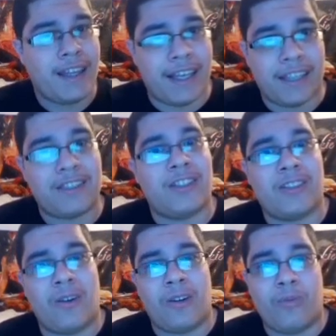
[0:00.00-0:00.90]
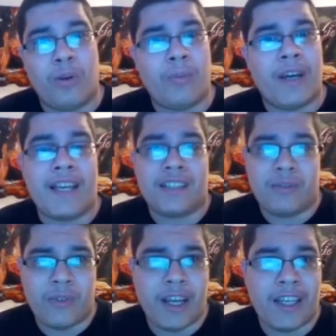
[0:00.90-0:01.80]
That's just all a rumor as
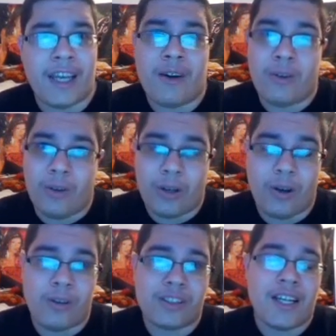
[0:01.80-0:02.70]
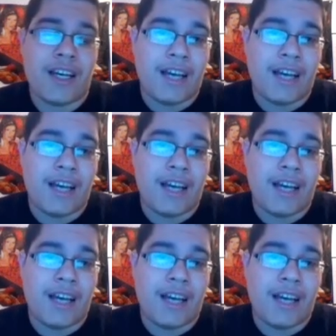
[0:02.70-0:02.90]
of right now. Who knows?